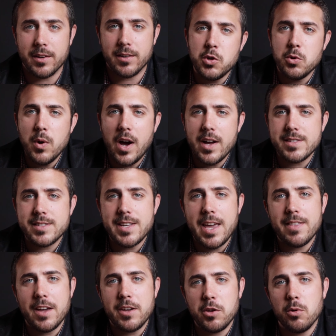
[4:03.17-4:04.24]
Do not say
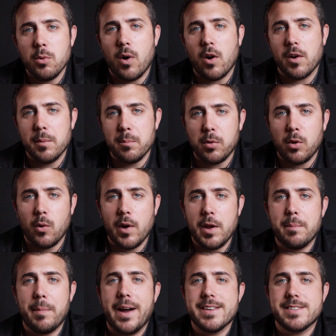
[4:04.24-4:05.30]
that you are
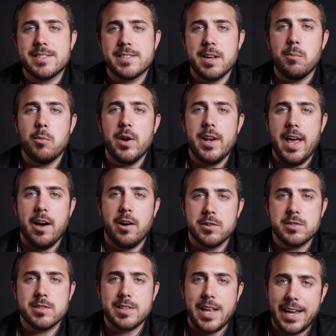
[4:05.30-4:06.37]
employed by someone
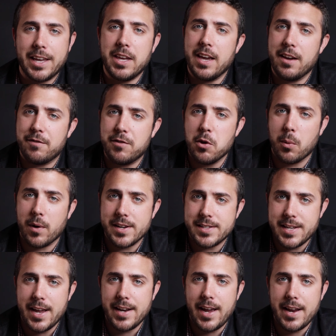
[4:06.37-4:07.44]
else, like if you are a
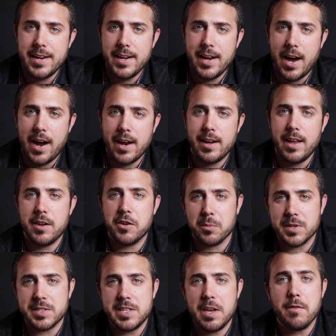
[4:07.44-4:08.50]
1099 and you
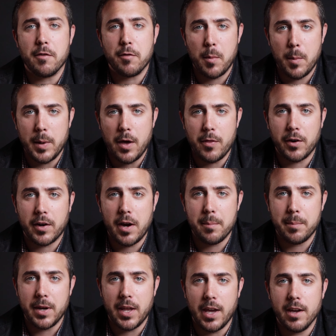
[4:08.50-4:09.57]
receive it from another
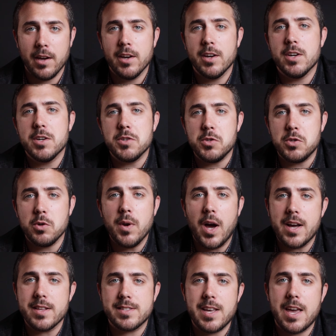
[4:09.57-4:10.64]
company. Do
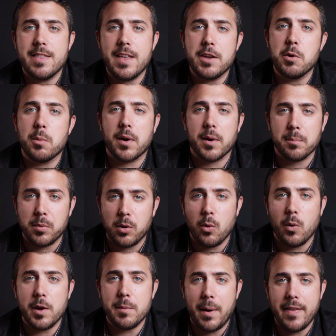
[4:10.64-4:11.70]
not say that you are
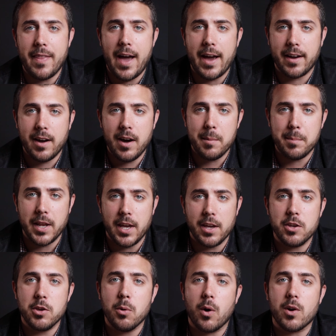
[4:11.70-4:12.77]
employed by that company.
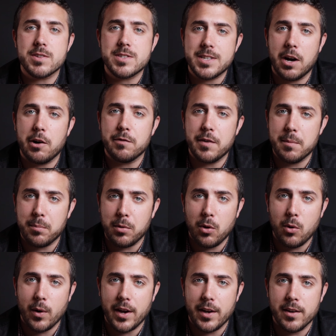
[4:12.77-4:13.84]
You are
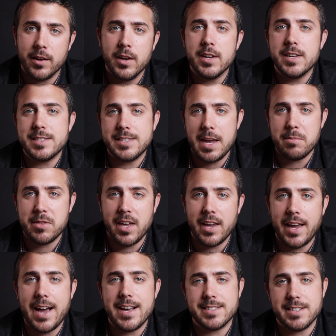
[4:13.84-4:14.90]
self-employed. Same
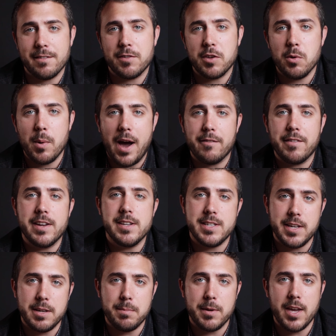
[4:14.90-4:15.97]
thing as if you have a
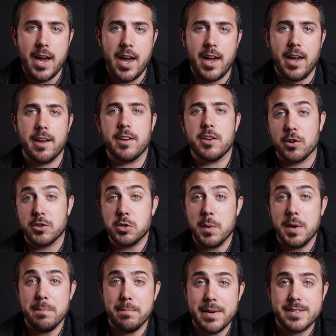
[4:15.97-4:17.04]
DBA. You're
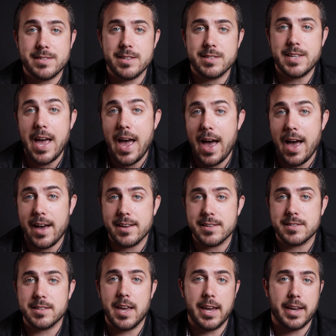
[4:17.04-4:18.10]
doing business
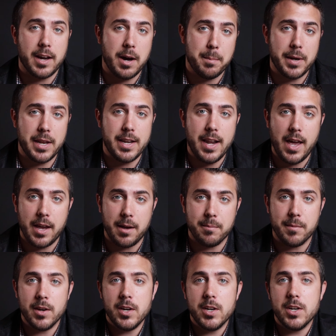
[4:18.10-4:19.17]
as a company name.